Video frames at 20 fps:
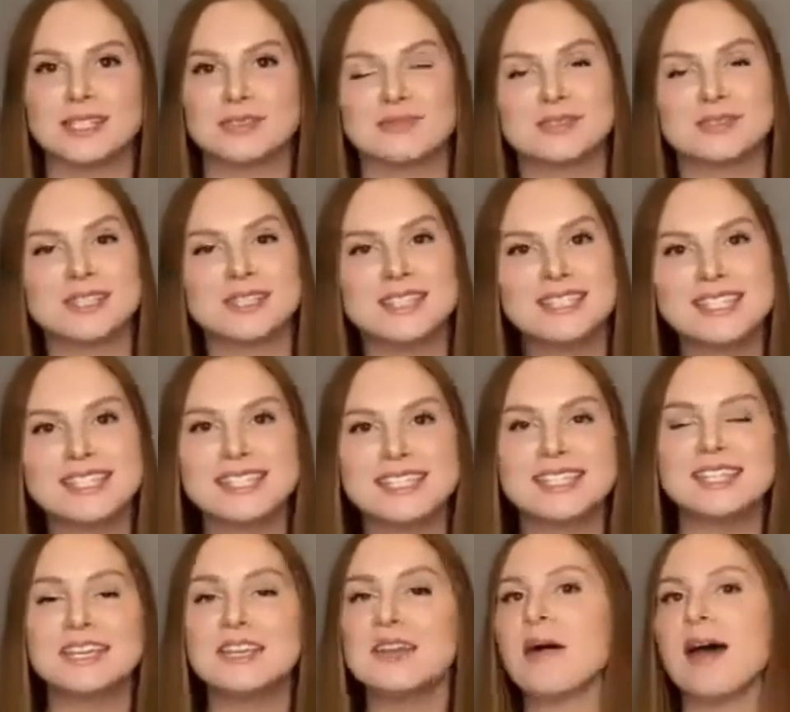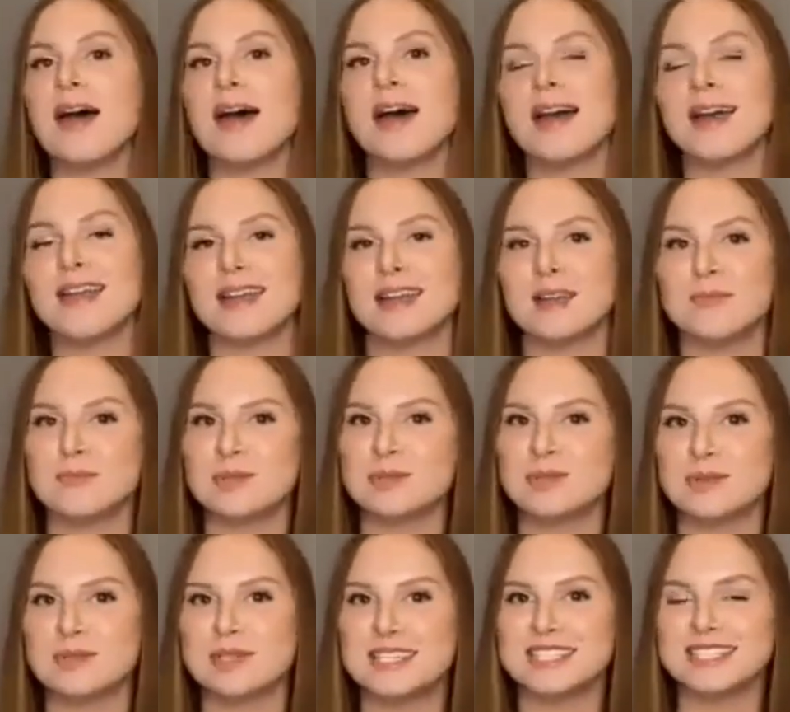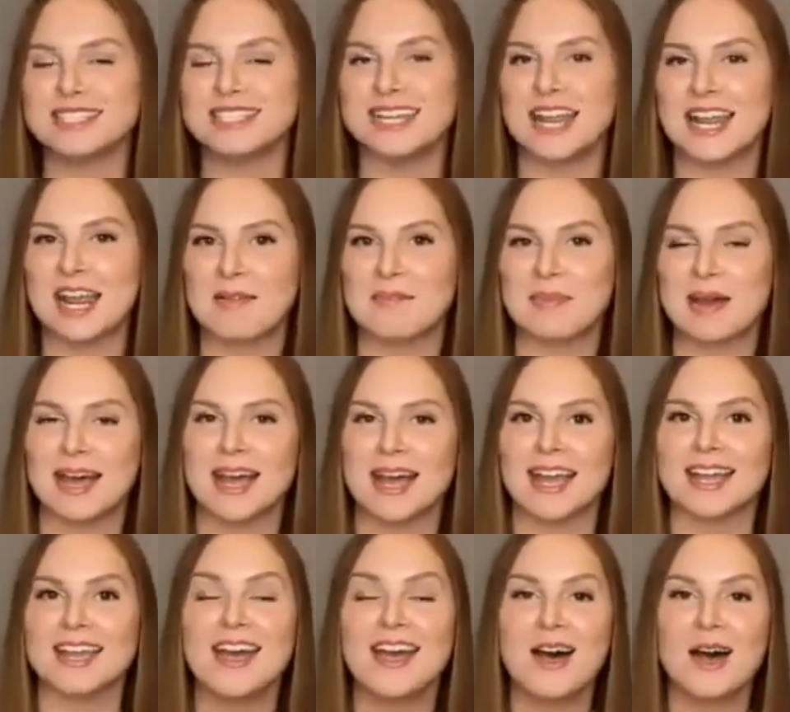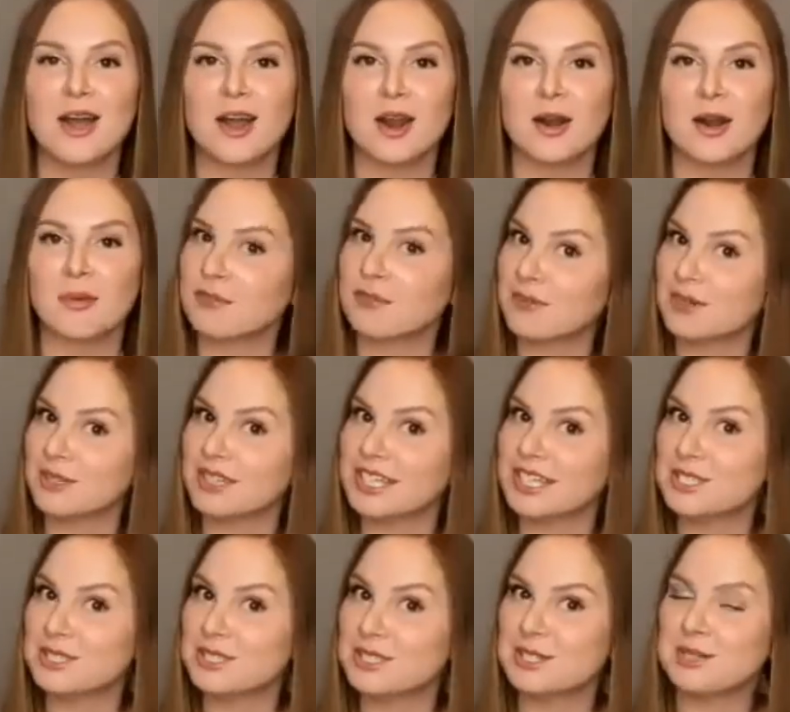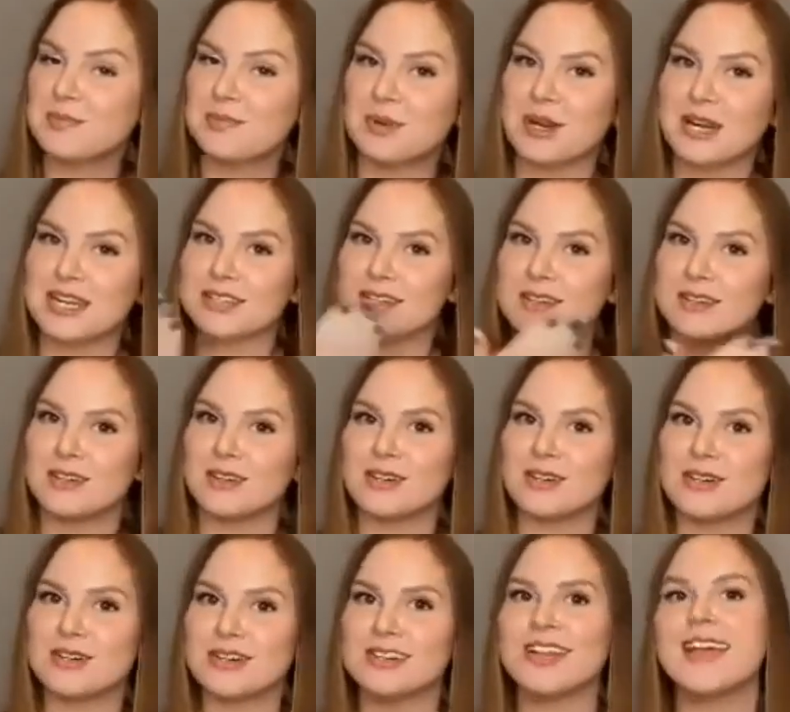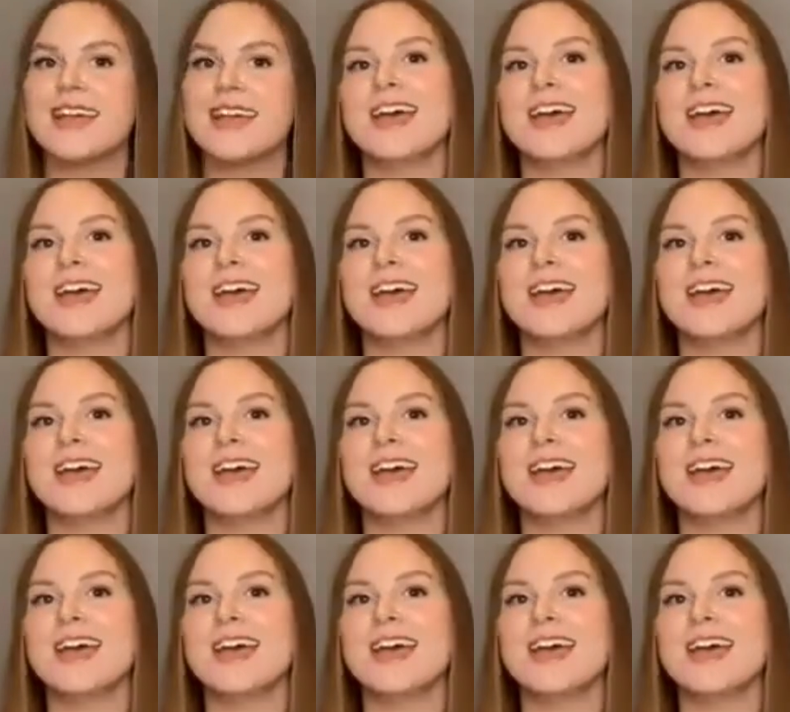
Realty team. I am joined today by our preferred lender, Brandon Hern.